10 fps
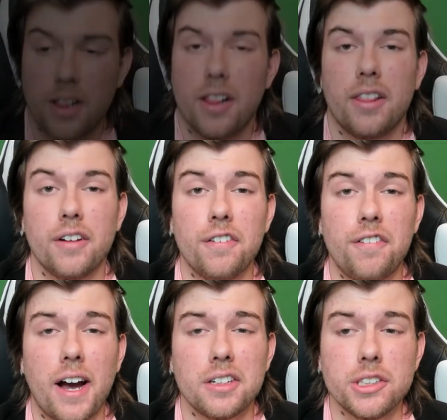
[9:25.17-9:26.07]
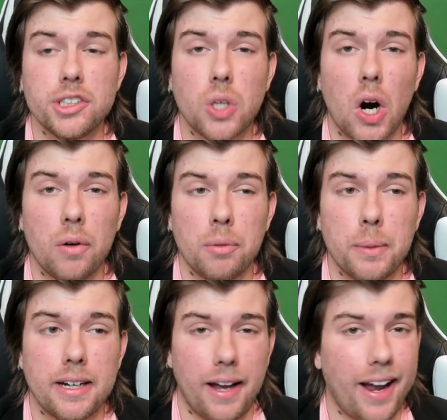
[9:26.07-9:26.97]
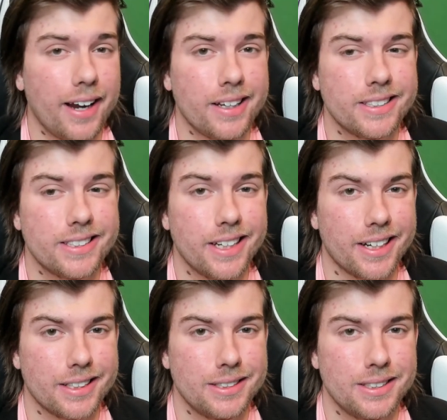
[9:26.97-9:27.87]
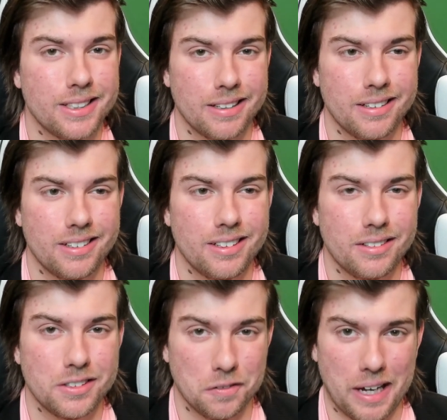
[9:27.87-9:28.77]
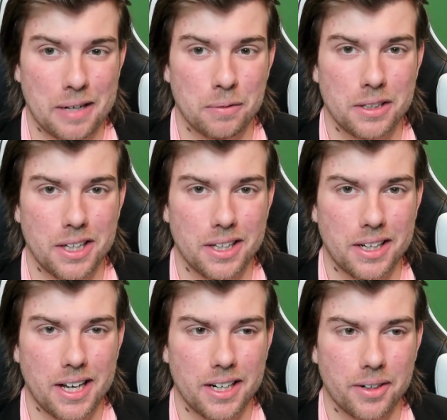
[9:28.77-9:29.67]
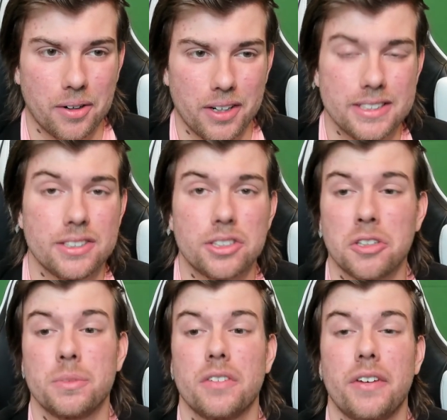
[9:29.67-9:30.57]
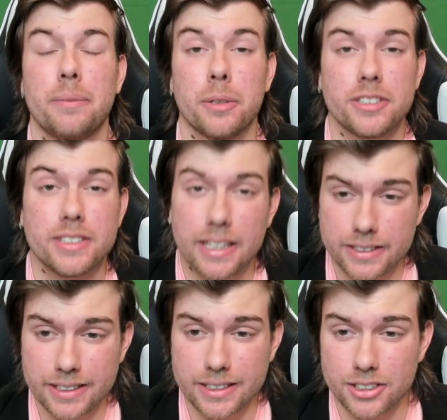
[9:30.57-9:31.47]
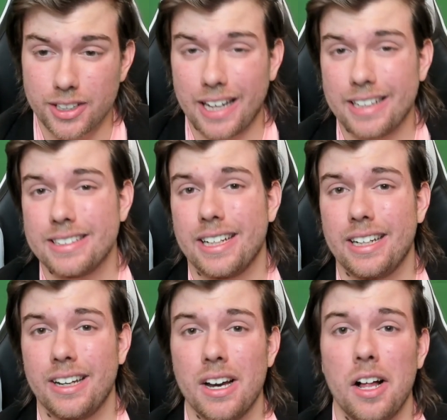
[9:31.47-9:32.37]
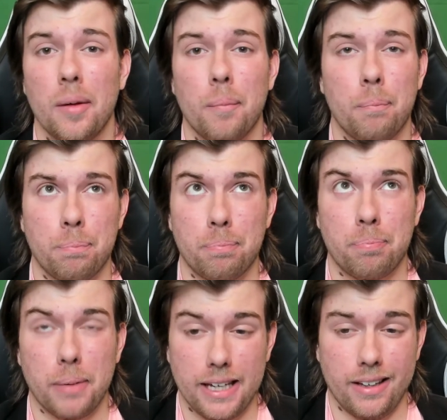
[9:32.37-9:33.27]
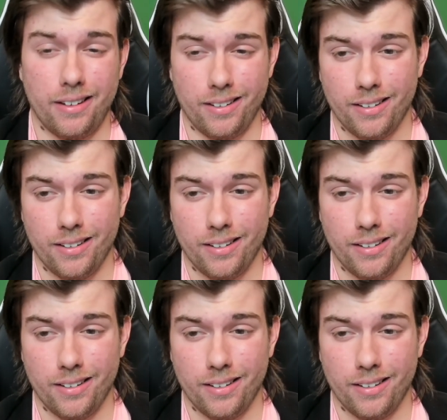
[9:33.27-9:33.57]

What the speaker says: The final score would be an 86, divided with all the categories in terms of a percentage. So that is a B.